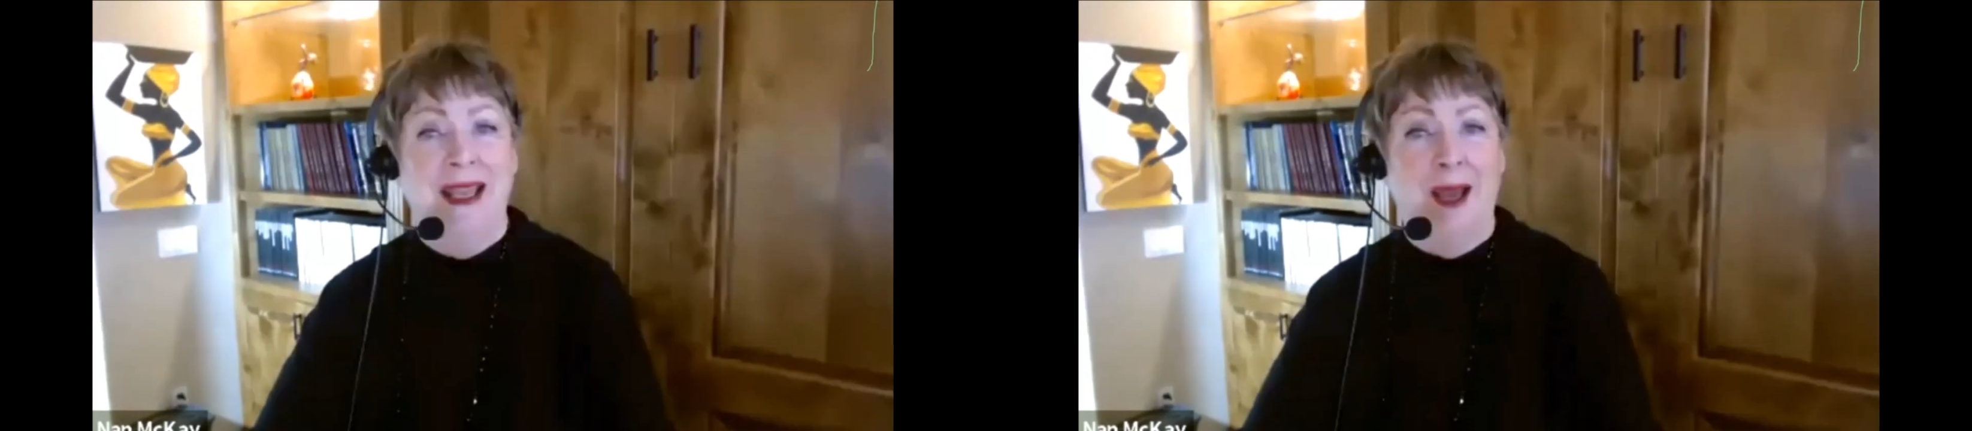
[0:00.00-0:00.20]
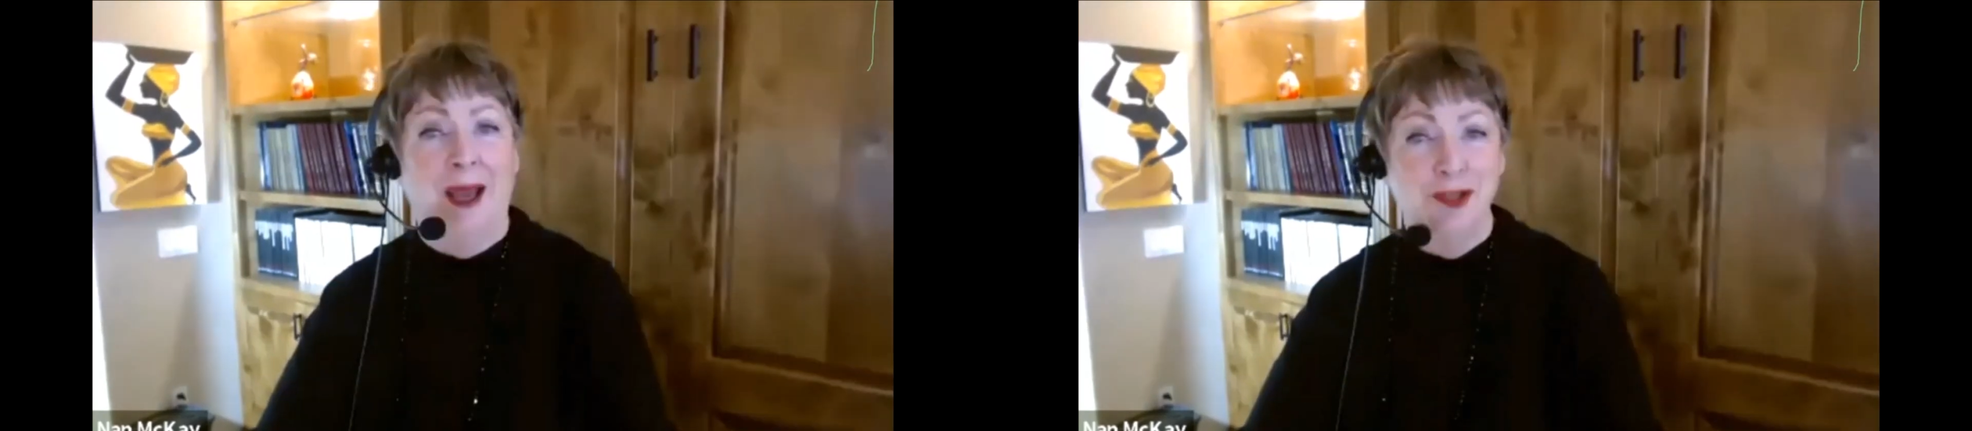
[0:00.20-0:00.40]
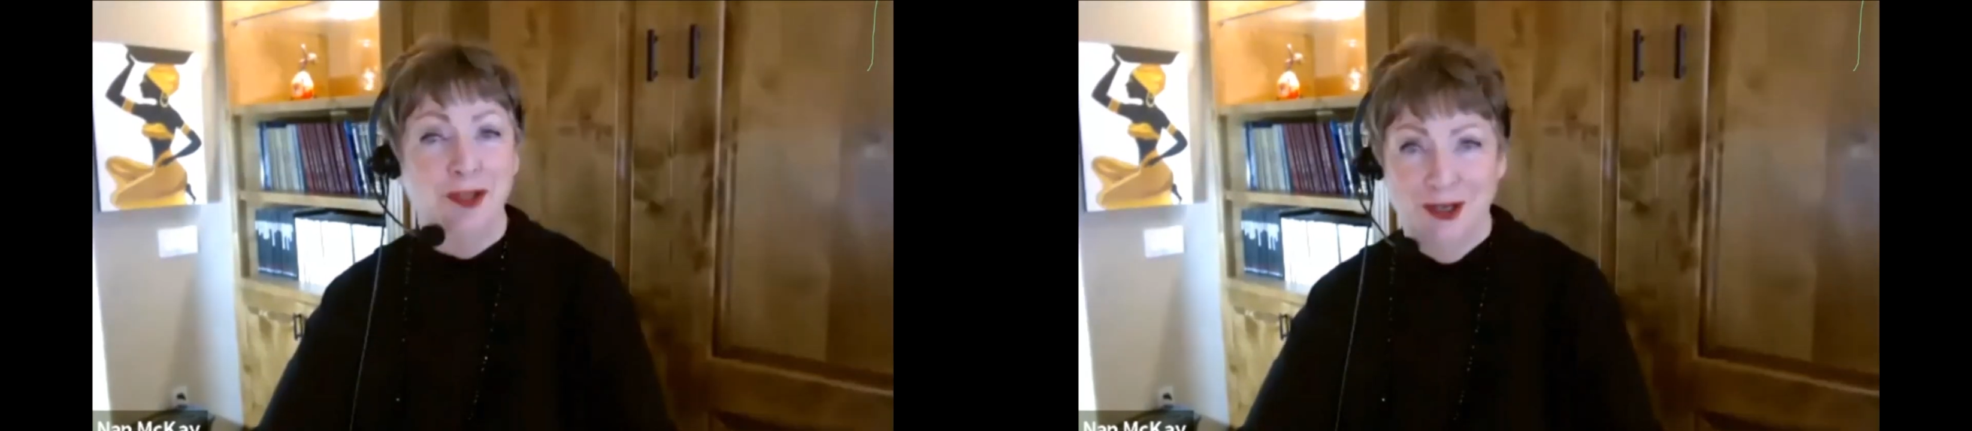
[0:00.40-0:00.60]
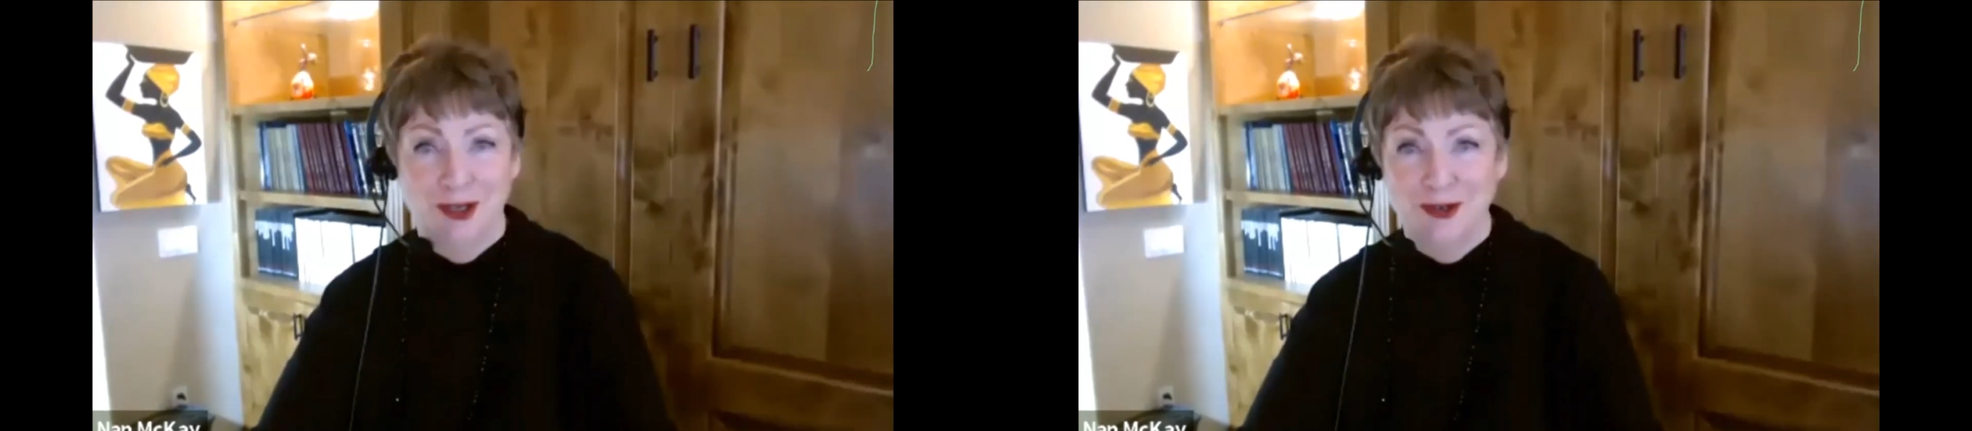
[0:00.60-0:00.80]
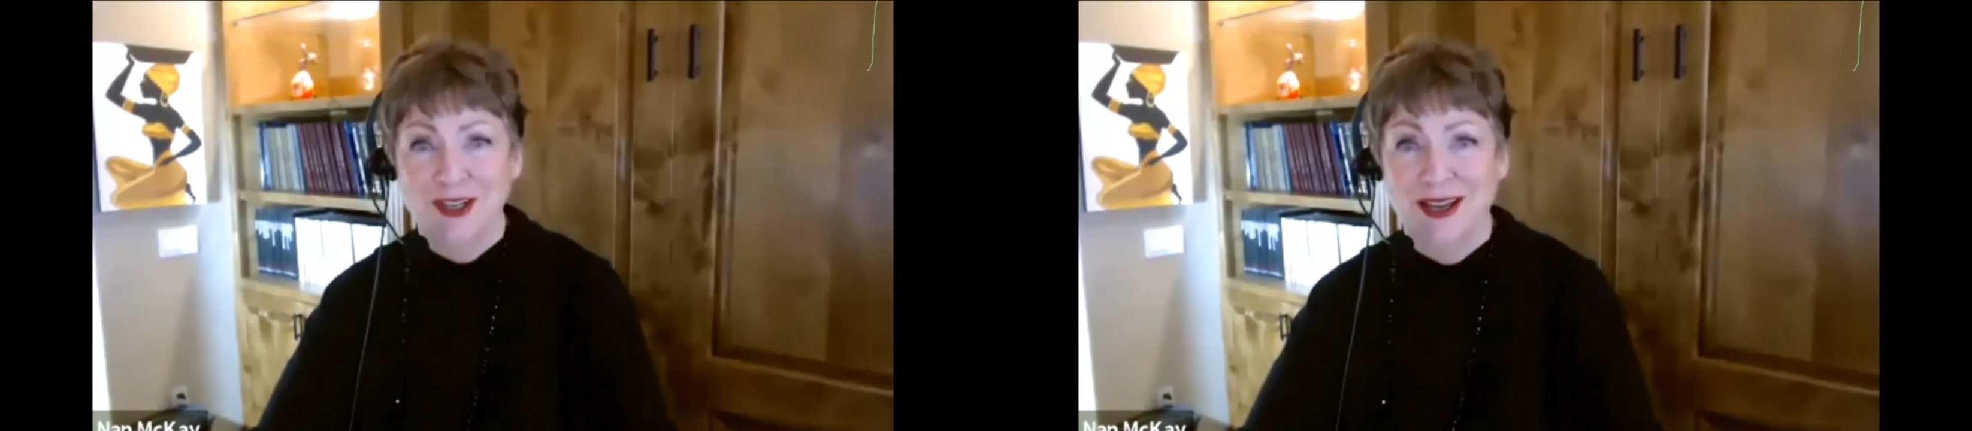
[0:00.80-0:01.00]
I appreciate
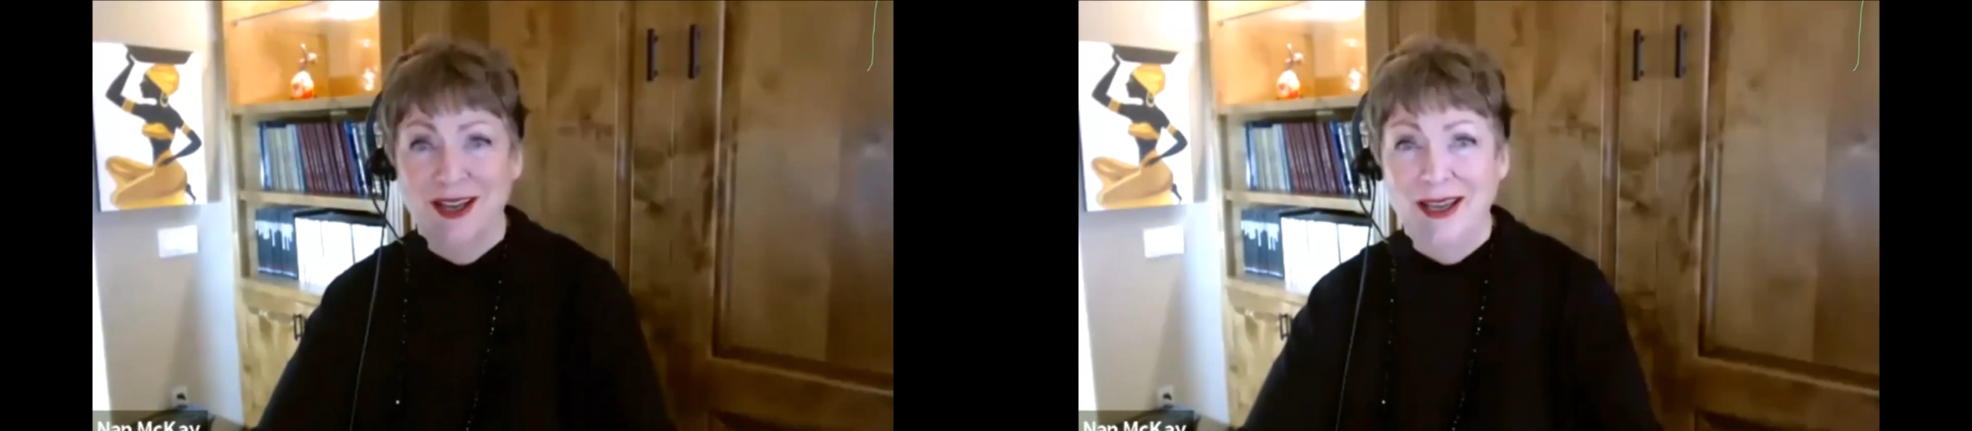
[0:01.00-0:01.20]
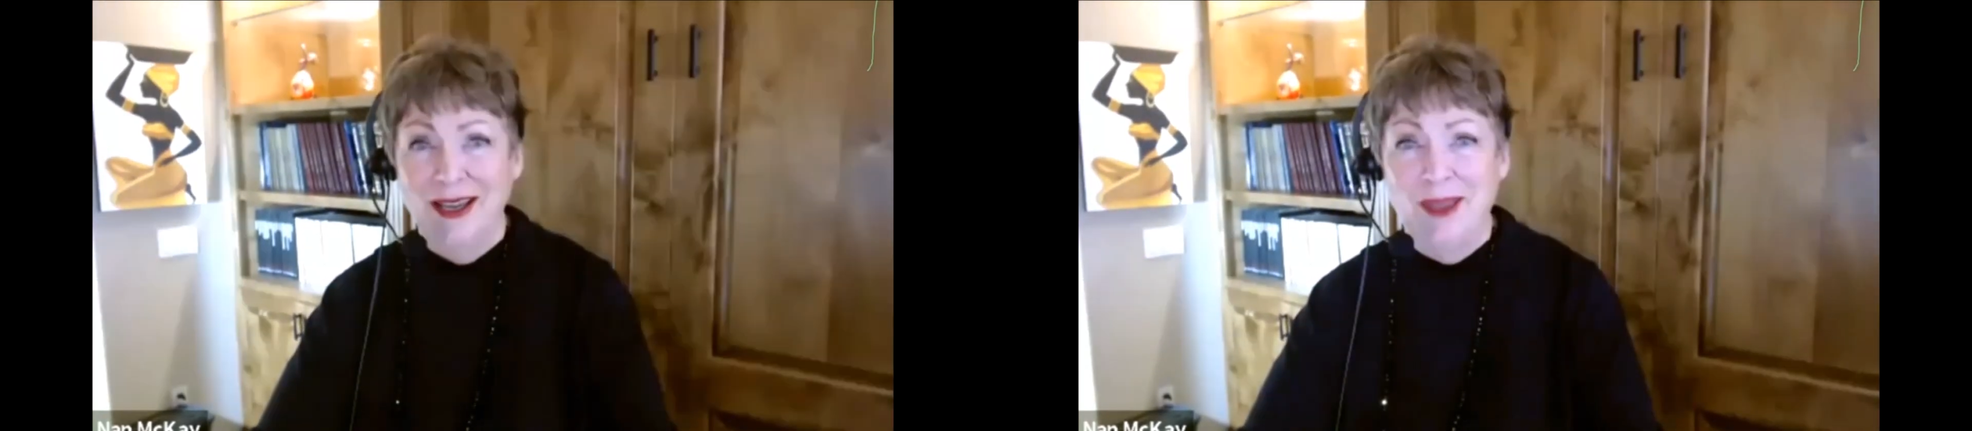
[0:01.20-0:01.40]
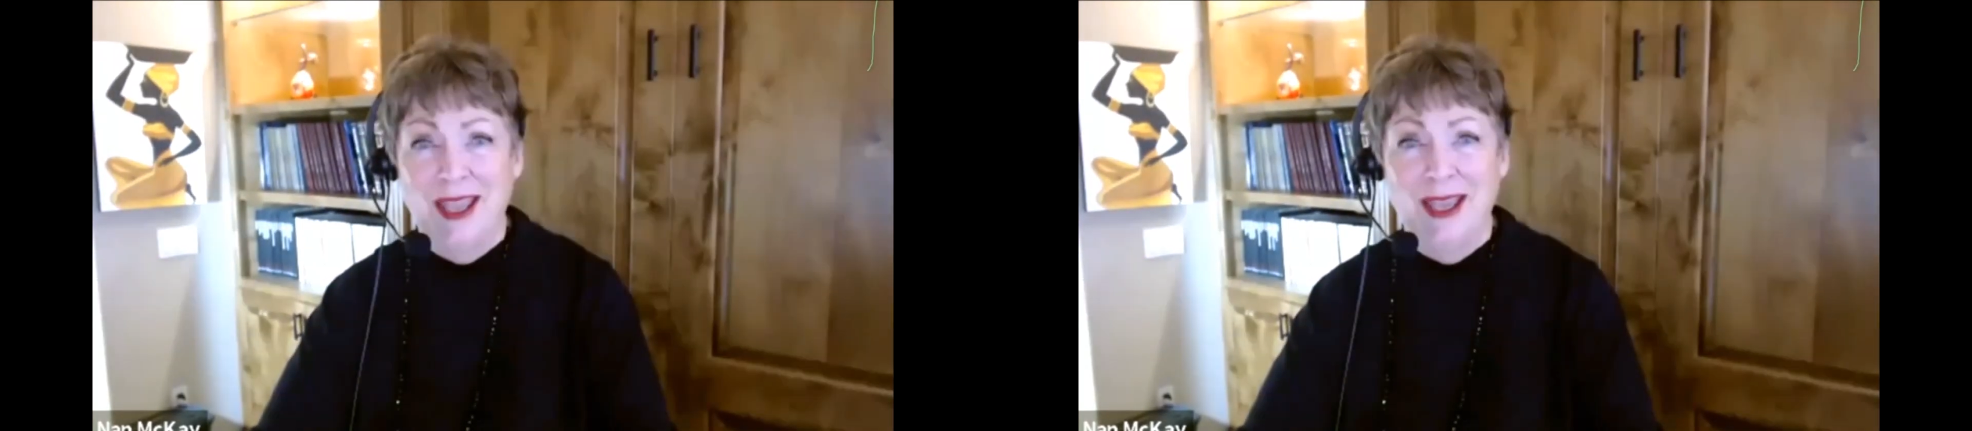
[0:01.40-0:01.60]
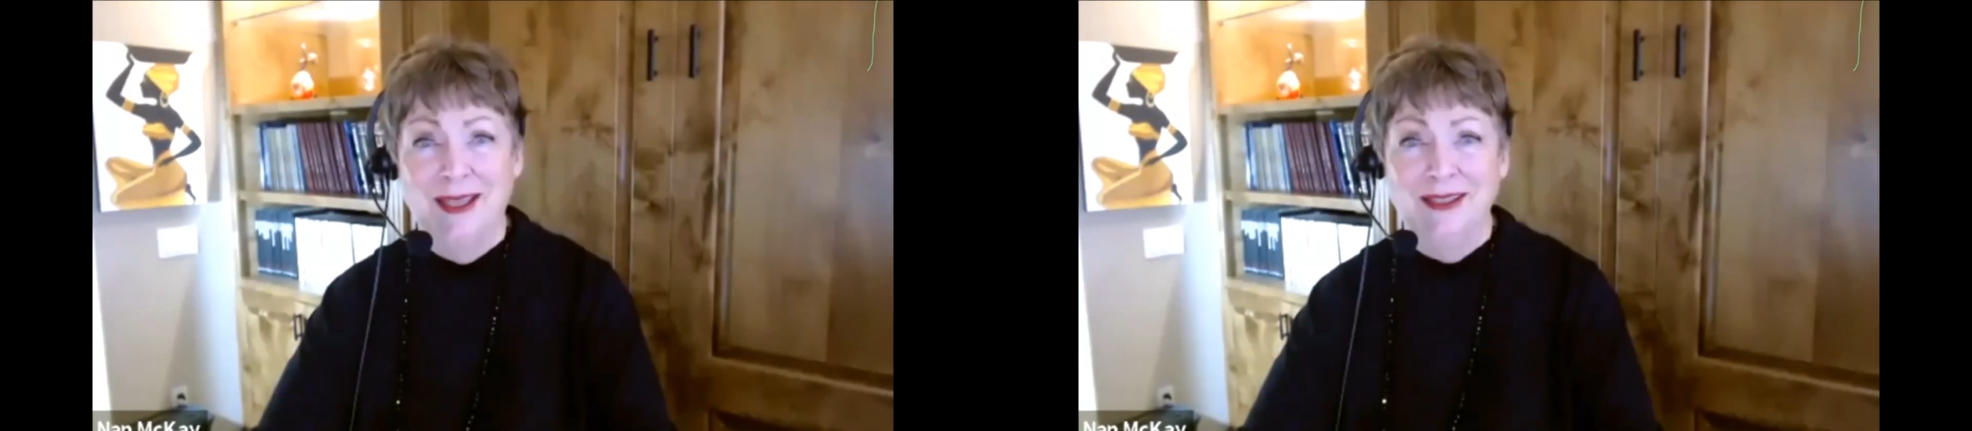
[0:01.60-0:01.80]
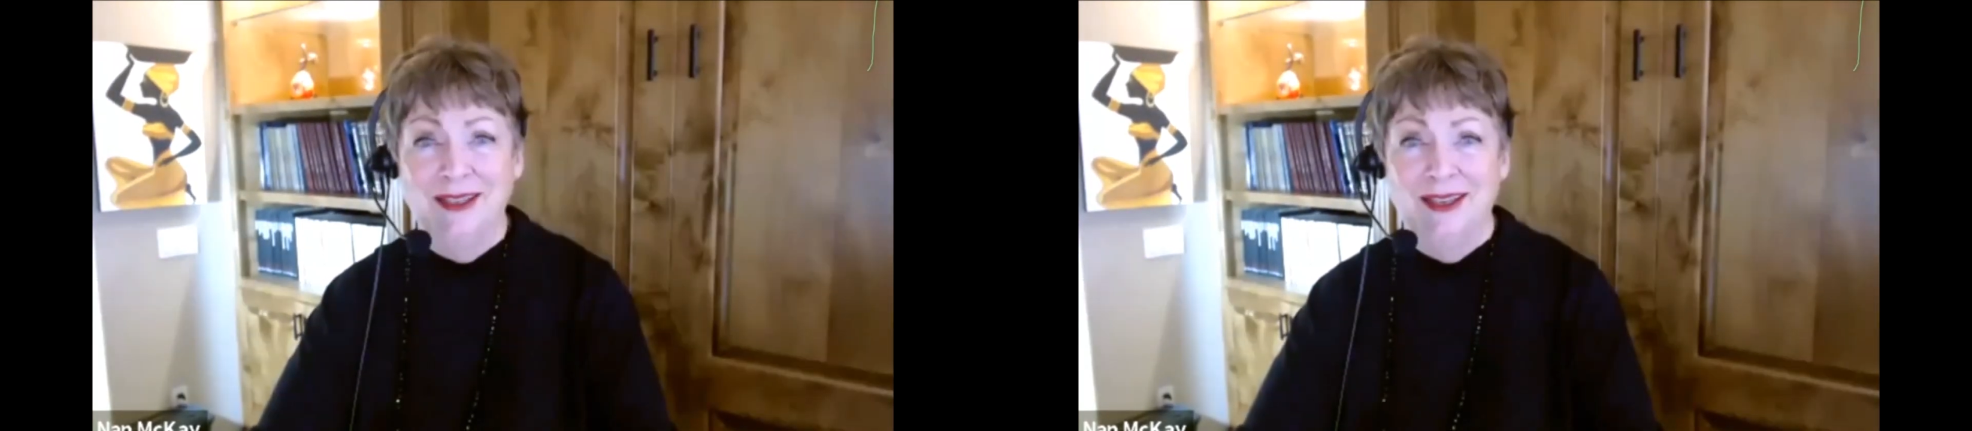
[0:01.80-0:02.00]
your time,
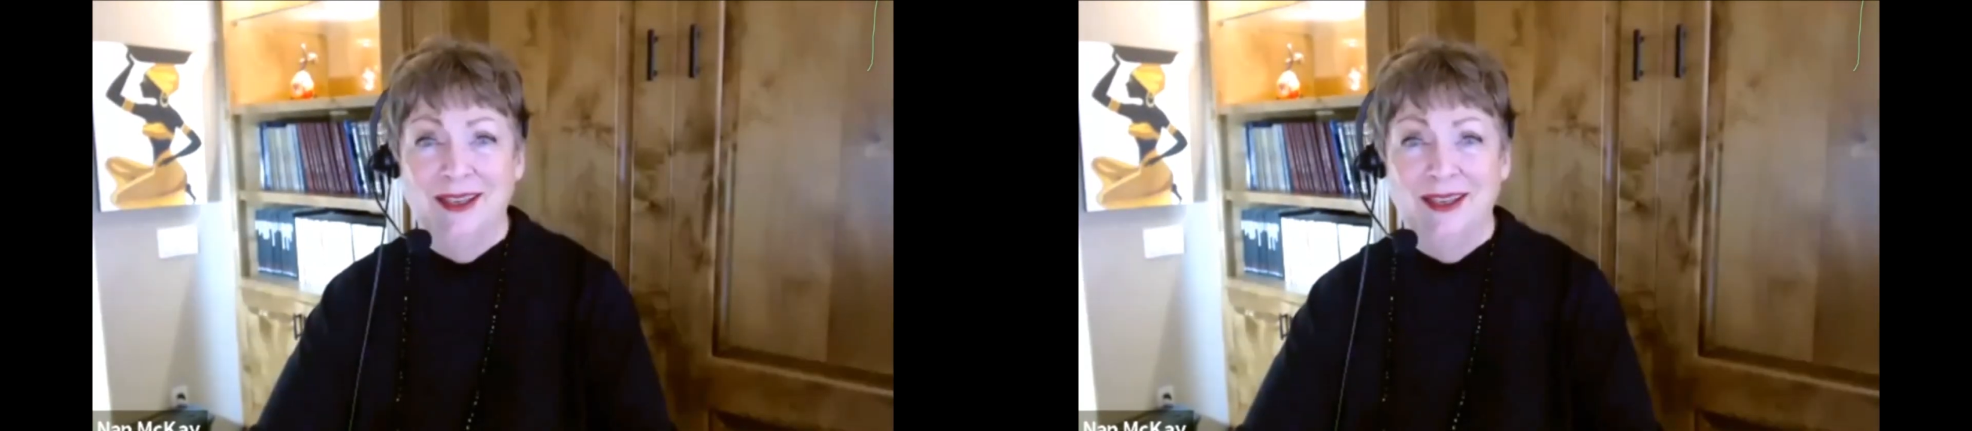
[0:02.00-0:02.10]
and